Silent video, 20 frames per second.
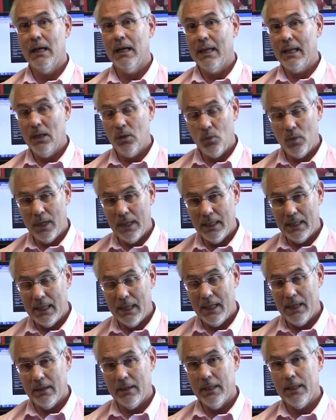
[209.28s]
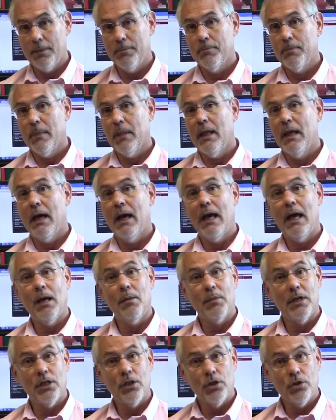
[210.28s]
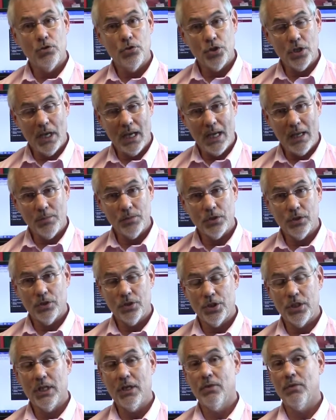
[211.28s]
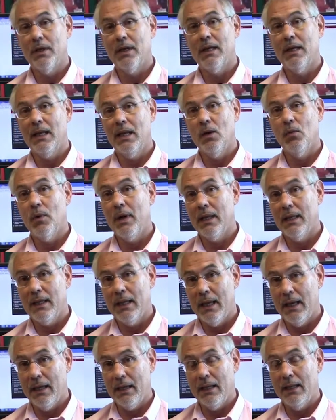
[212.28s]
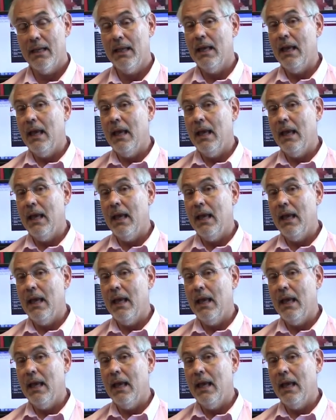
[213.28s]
in Wake County, how many new jobs are generated in Wake County,